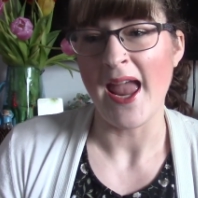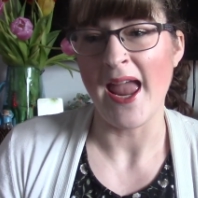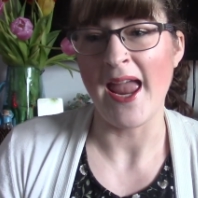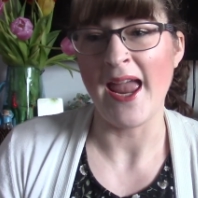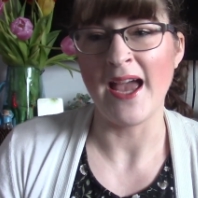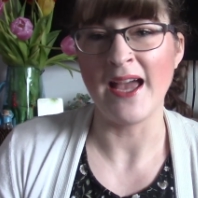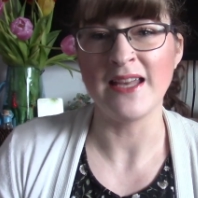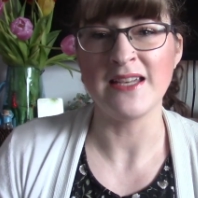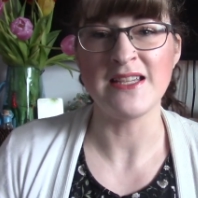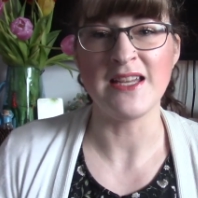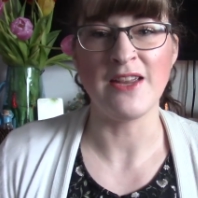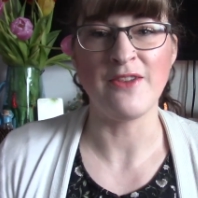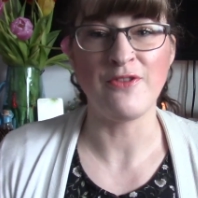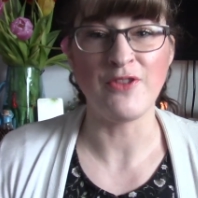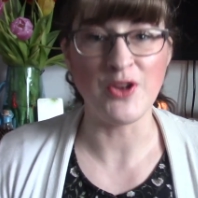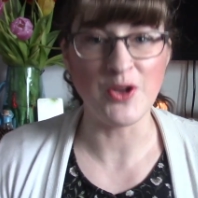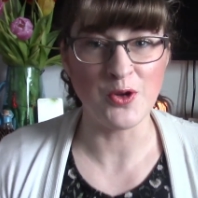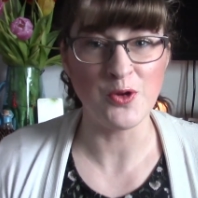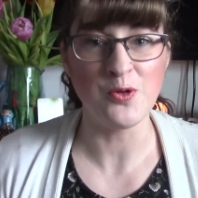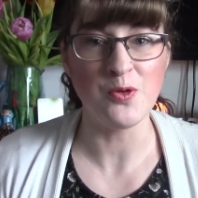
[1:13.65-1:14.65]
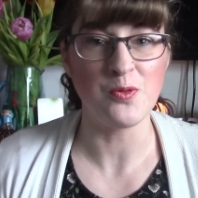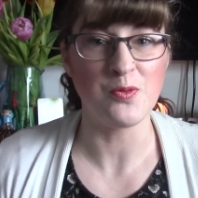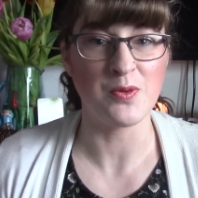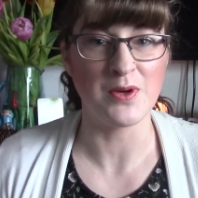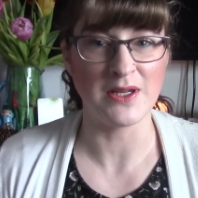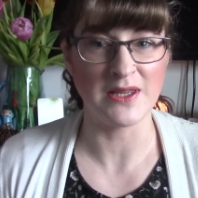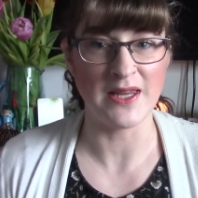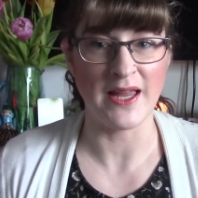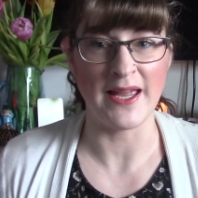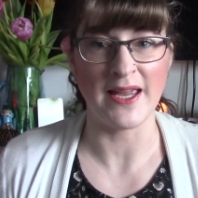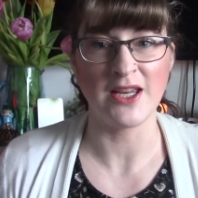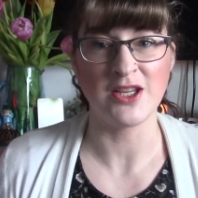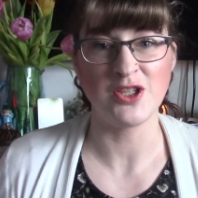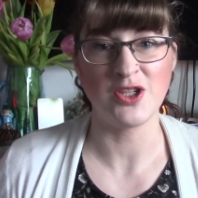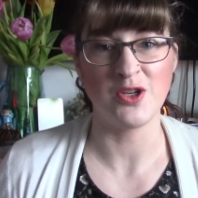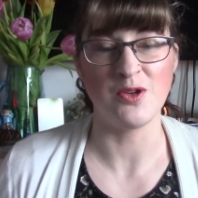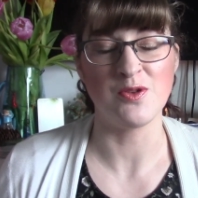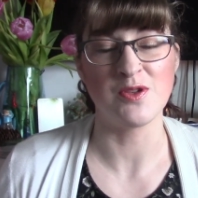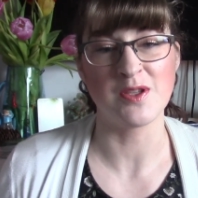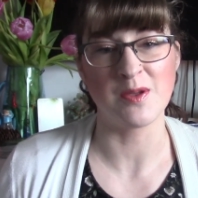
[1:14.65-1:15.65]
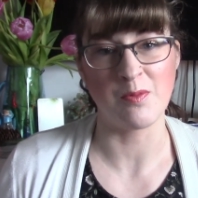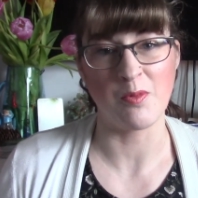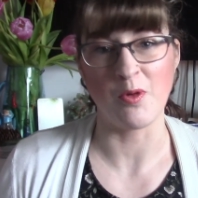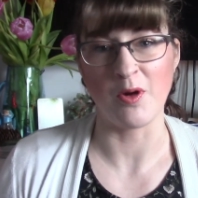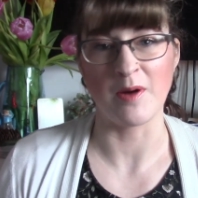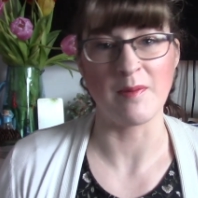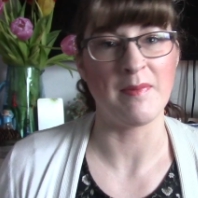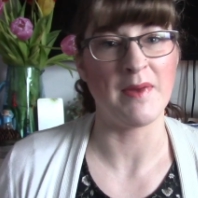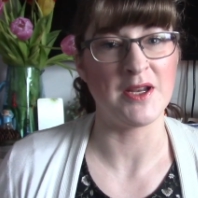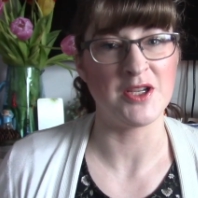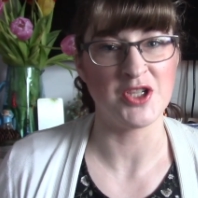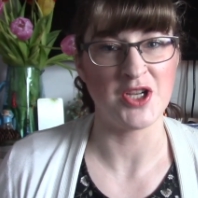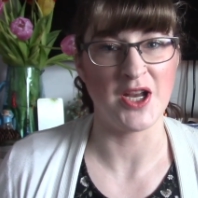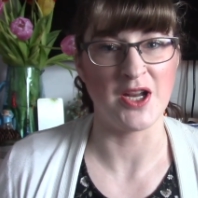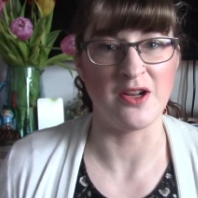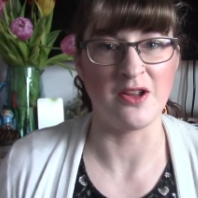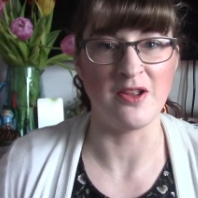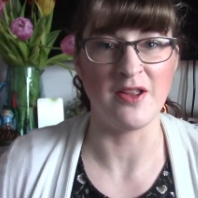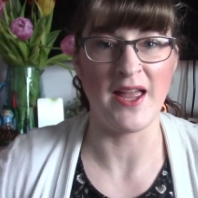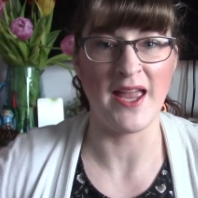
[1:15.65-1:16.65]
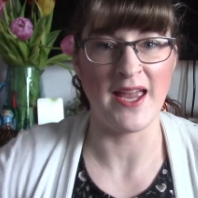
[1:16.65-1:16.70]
And if you would like to support my channel